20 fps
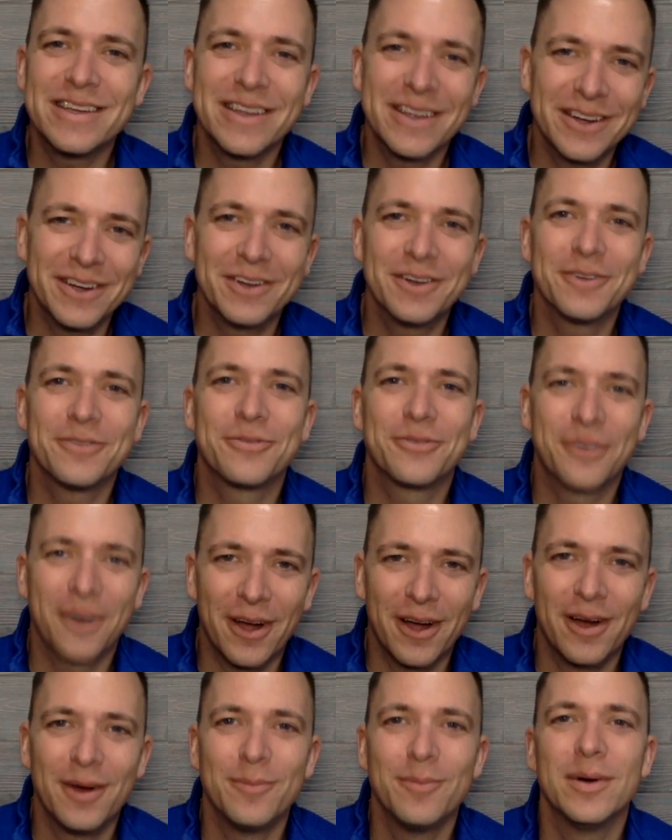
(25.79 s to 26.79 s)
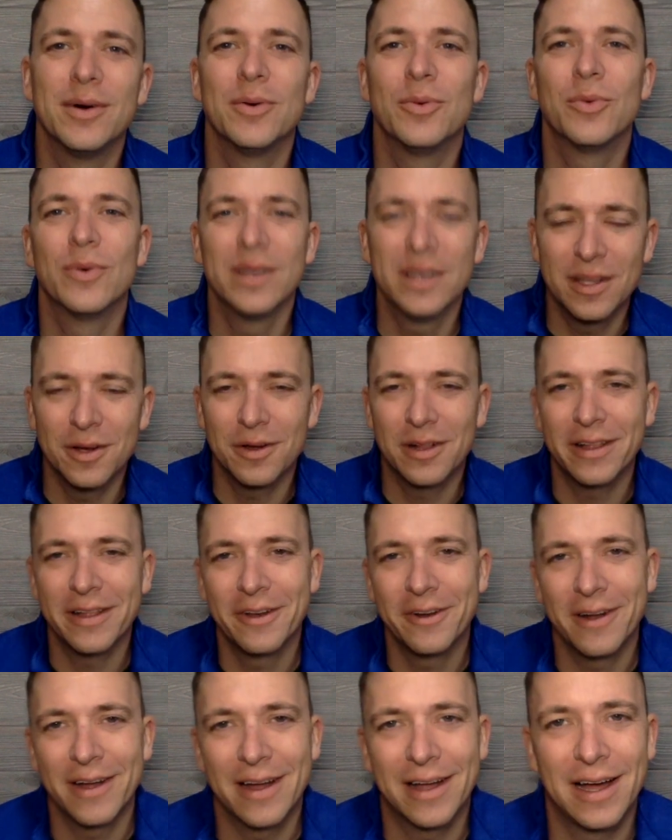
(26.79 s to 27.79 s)
here from
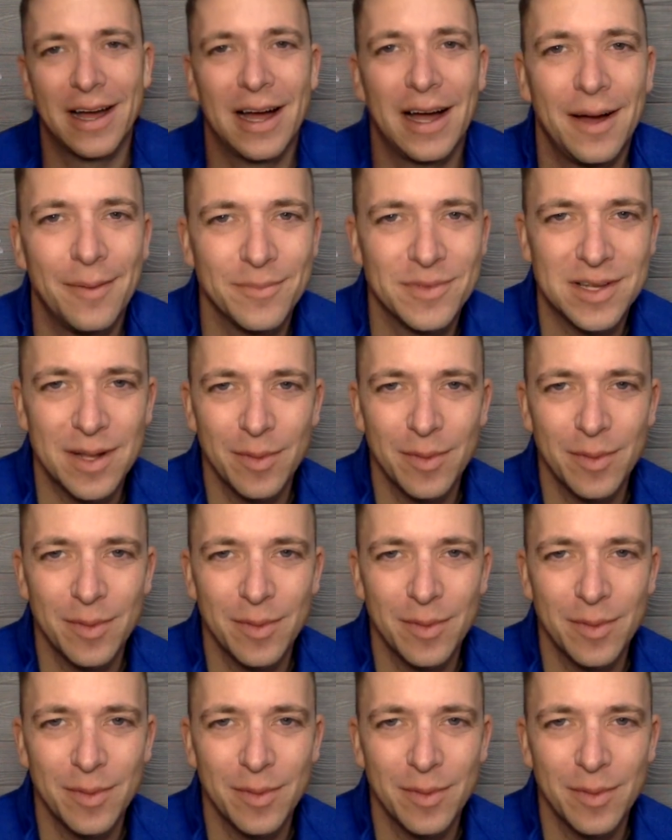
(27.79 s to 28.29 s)
windowcleaner.com,